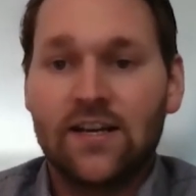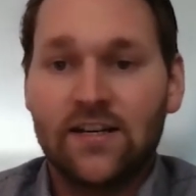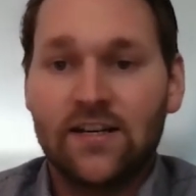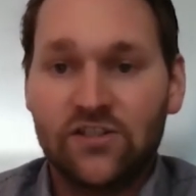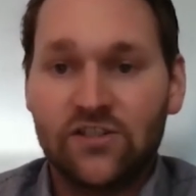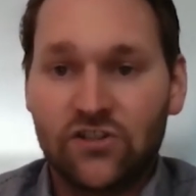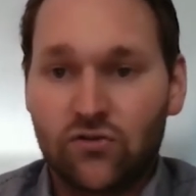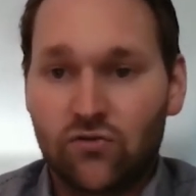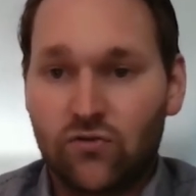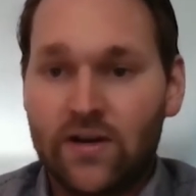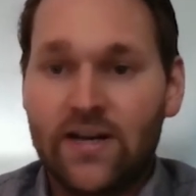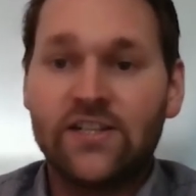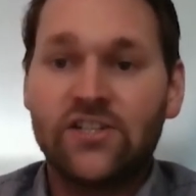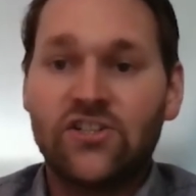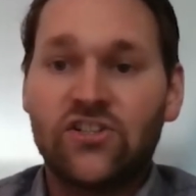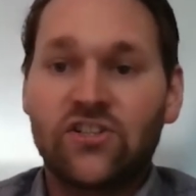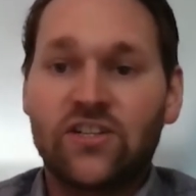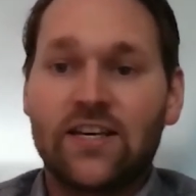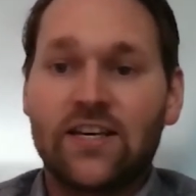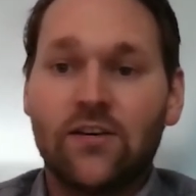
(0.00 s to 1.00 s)
in this gray
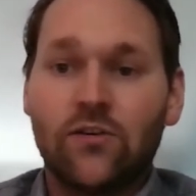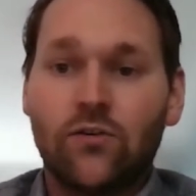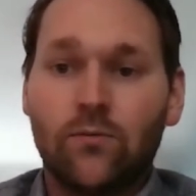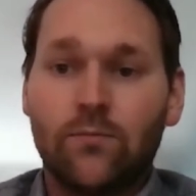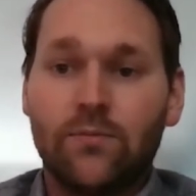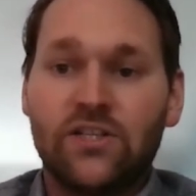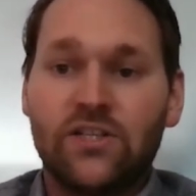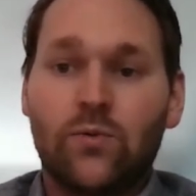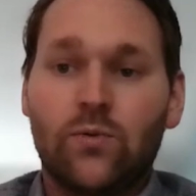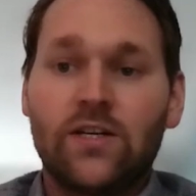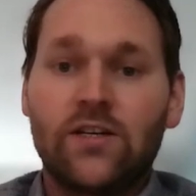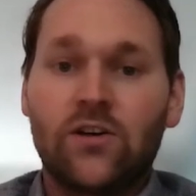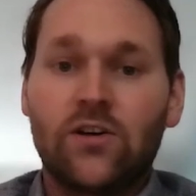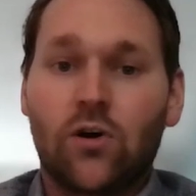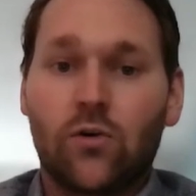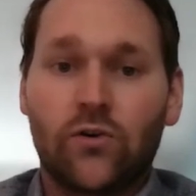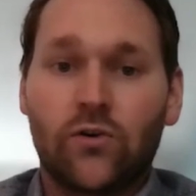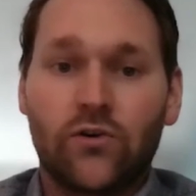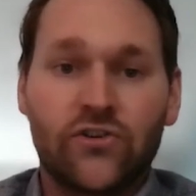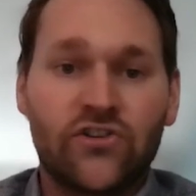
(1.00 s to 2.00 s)
scale between
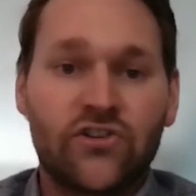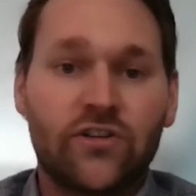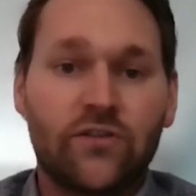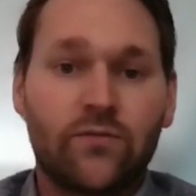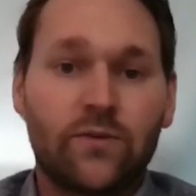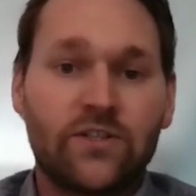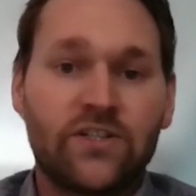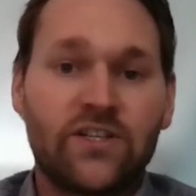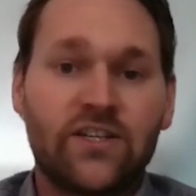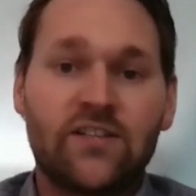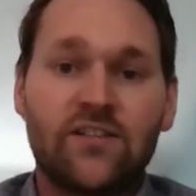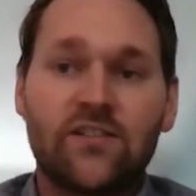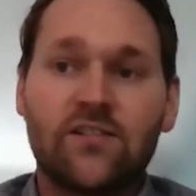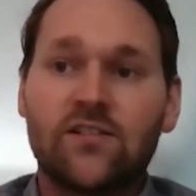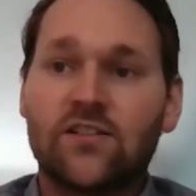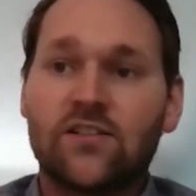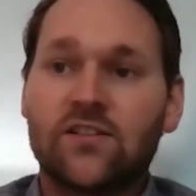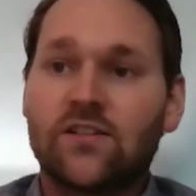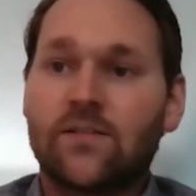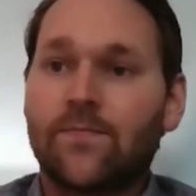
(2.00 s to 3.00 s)
coercion,
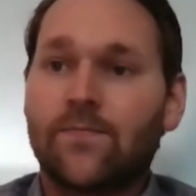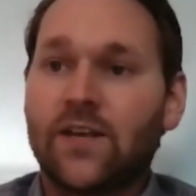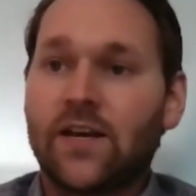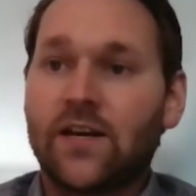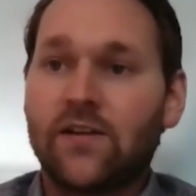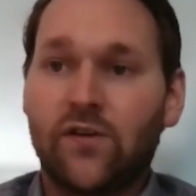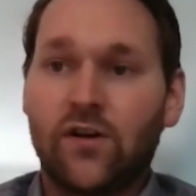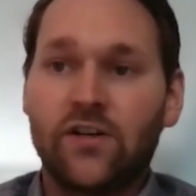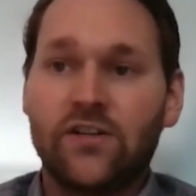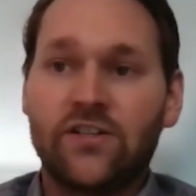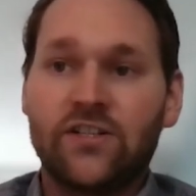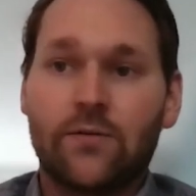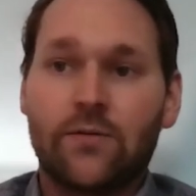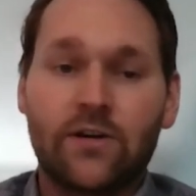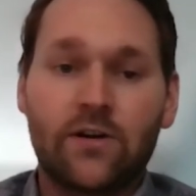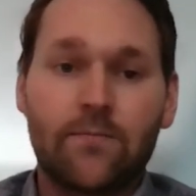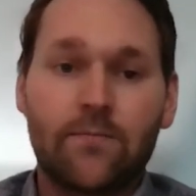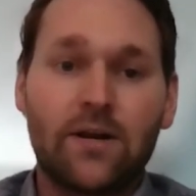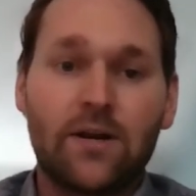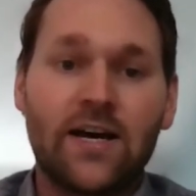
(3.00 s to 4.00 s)
resistance, and
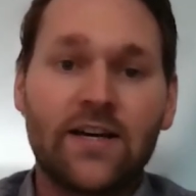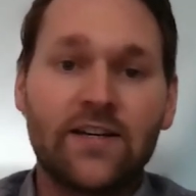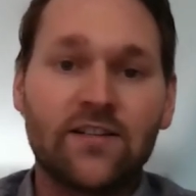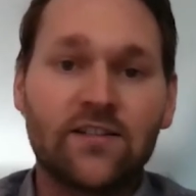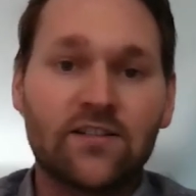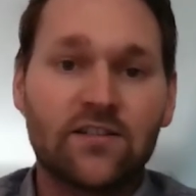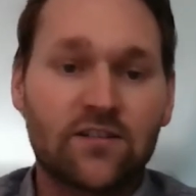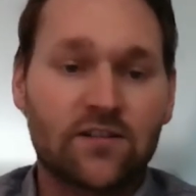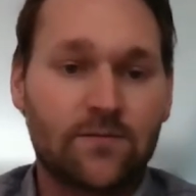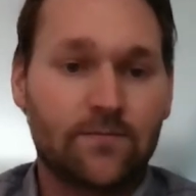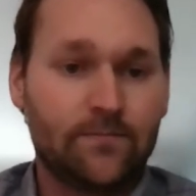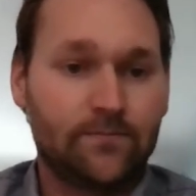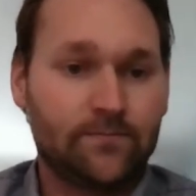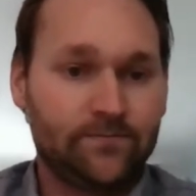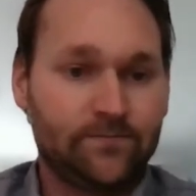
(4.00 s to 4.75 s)
voluntary compliance.